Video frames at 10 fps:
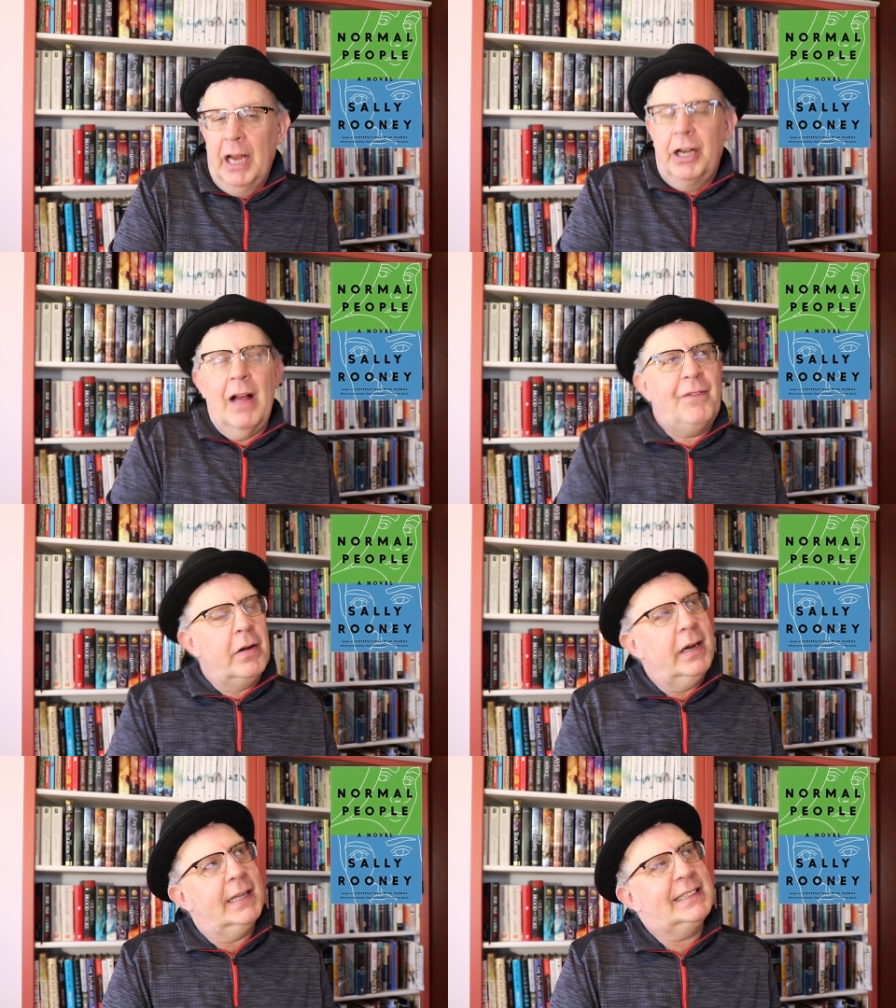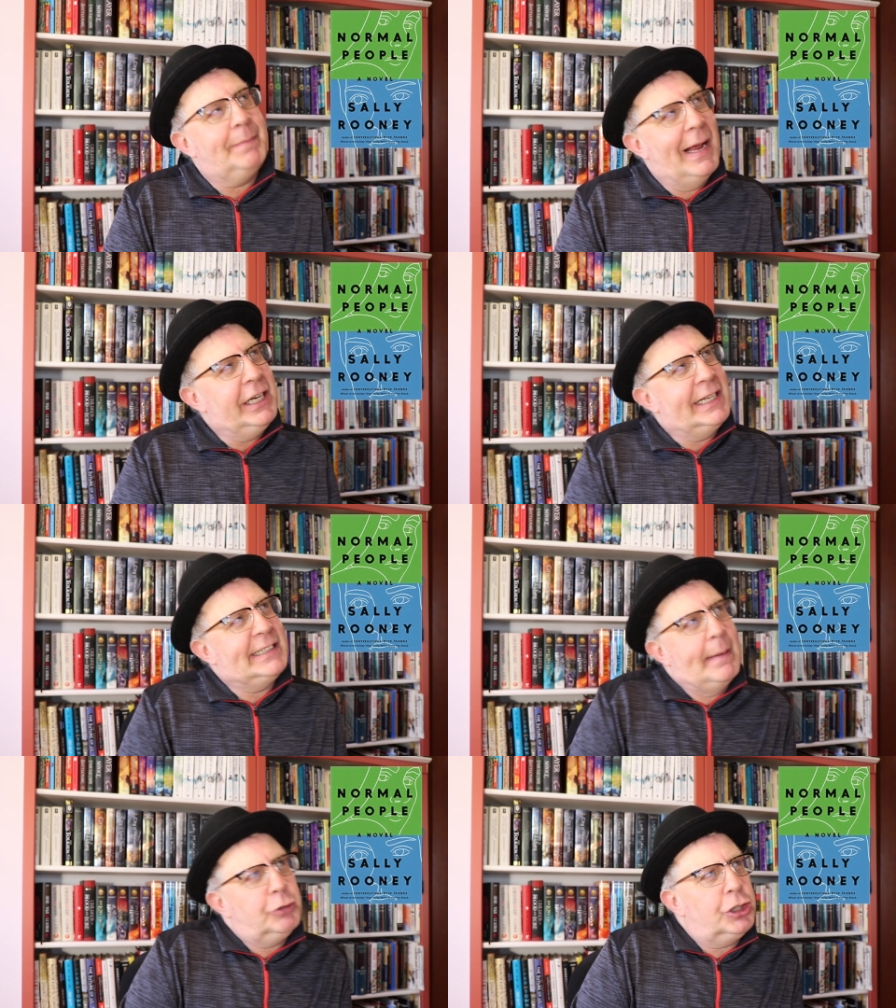Now, I found it
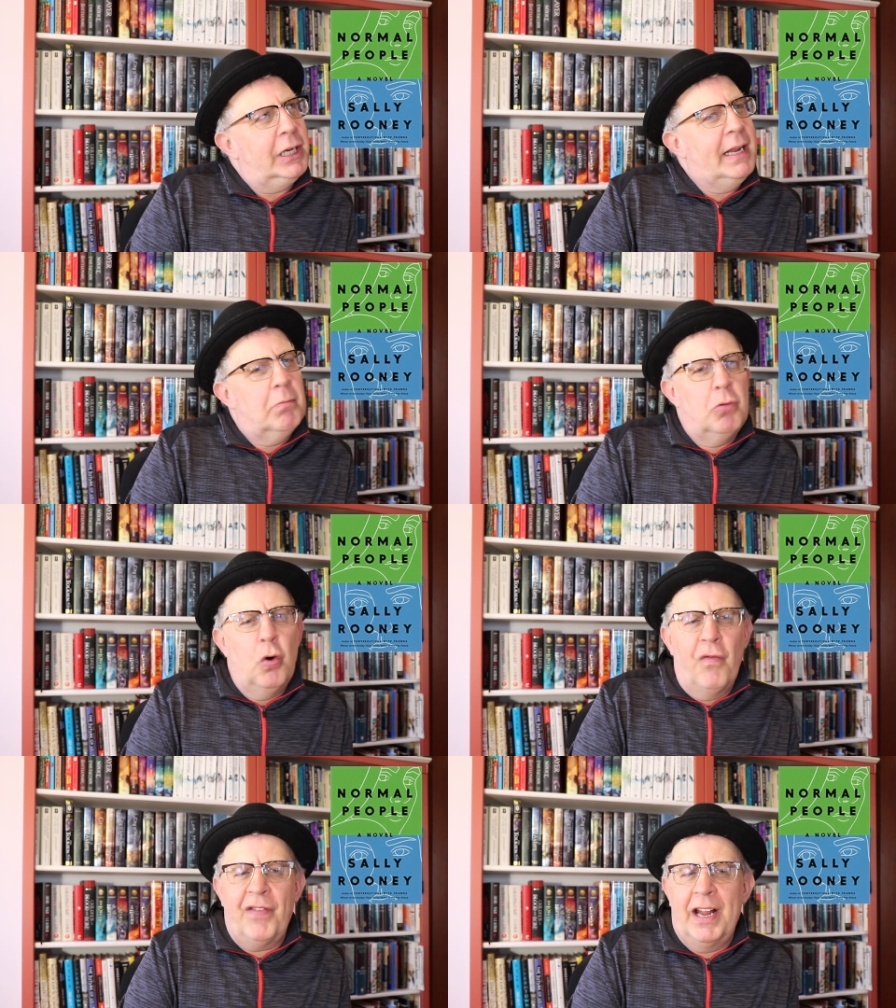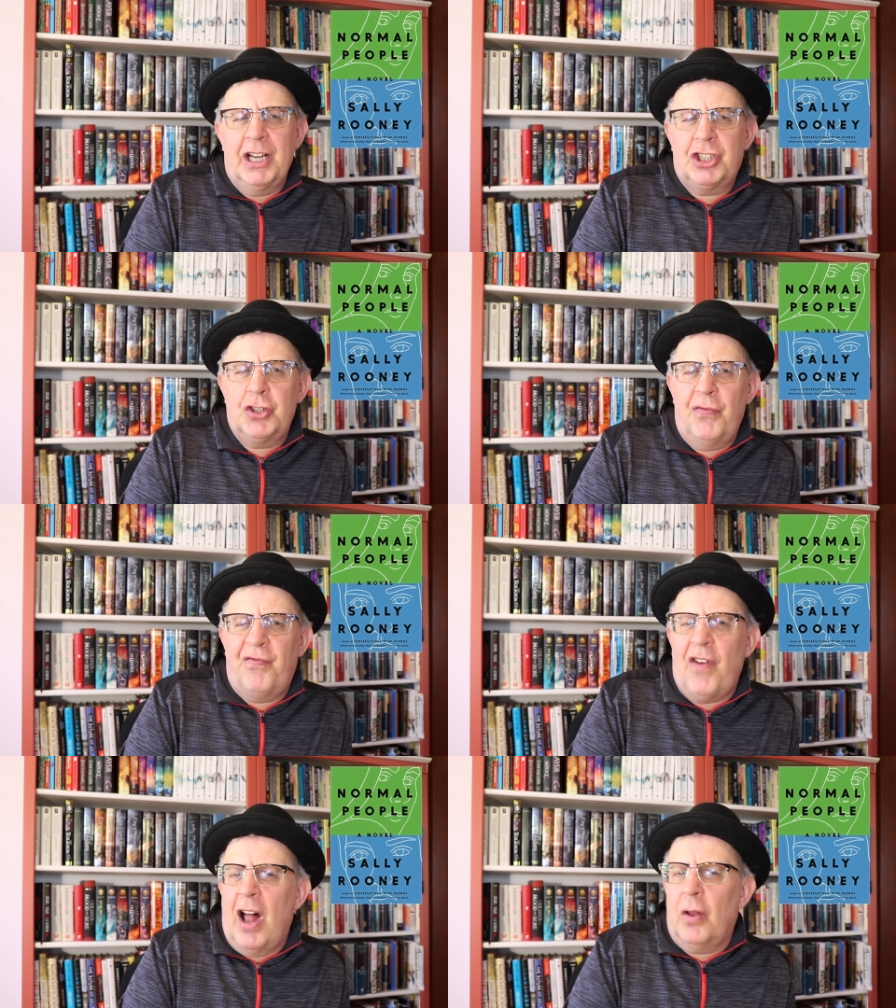exceptionally moving to
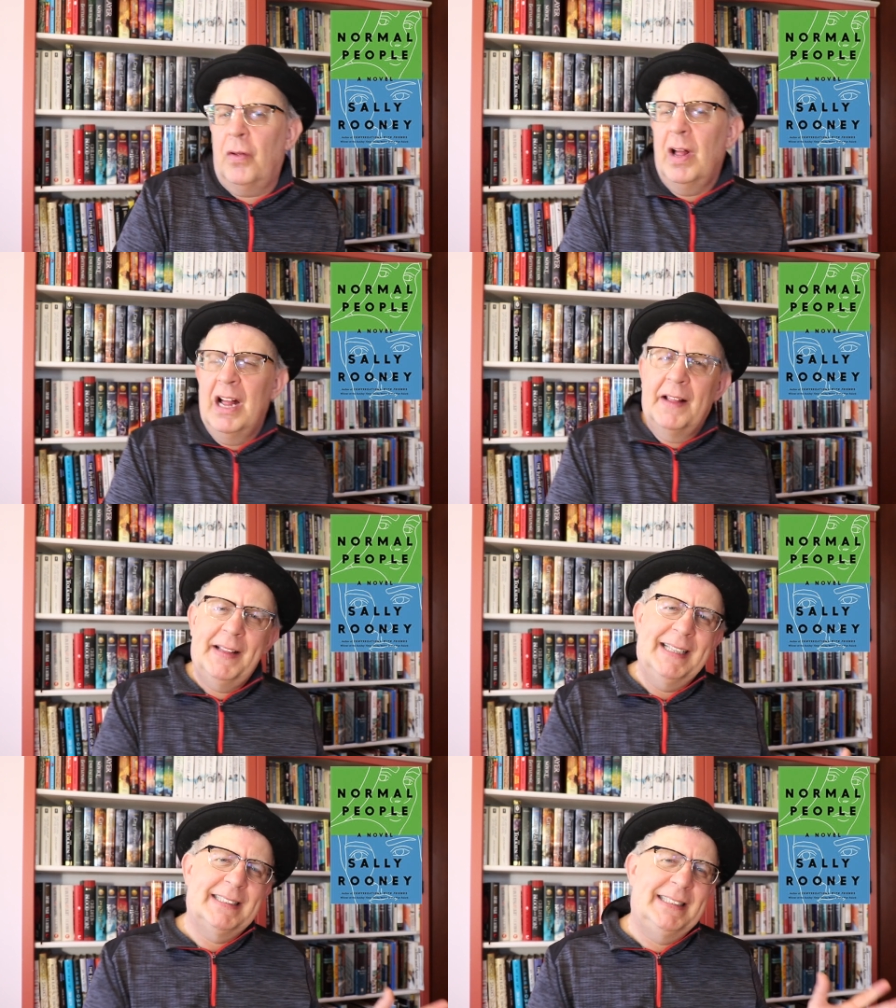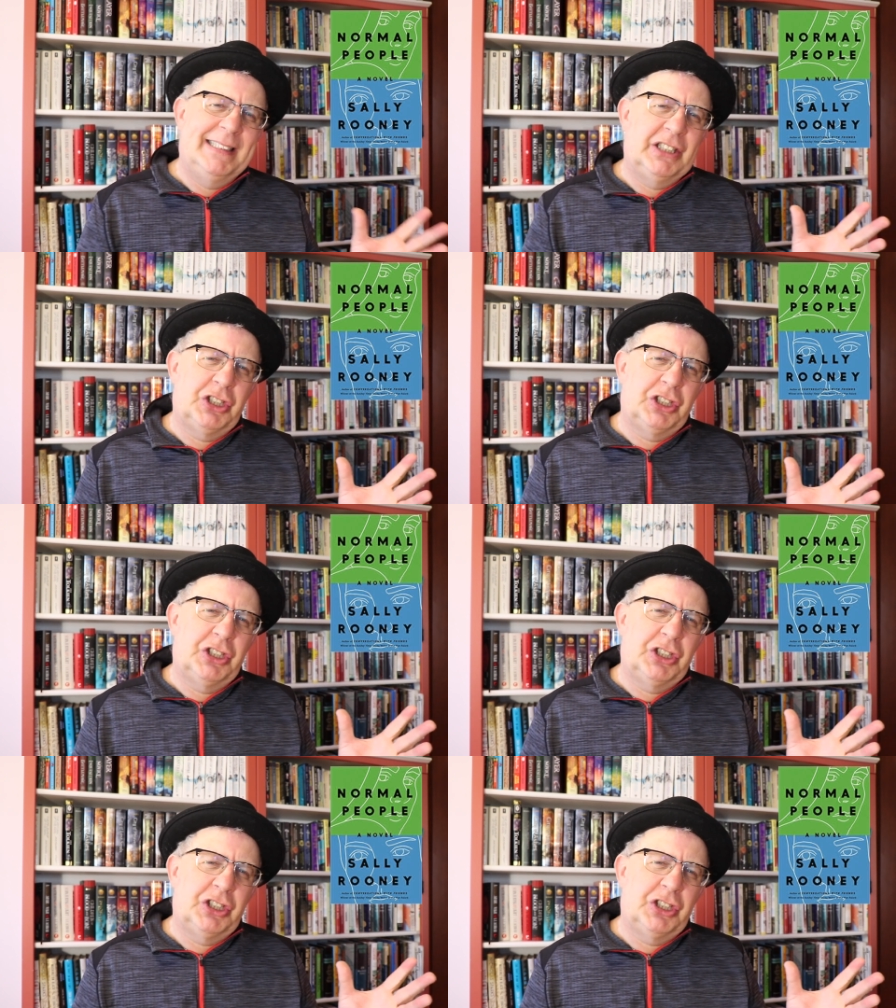follow these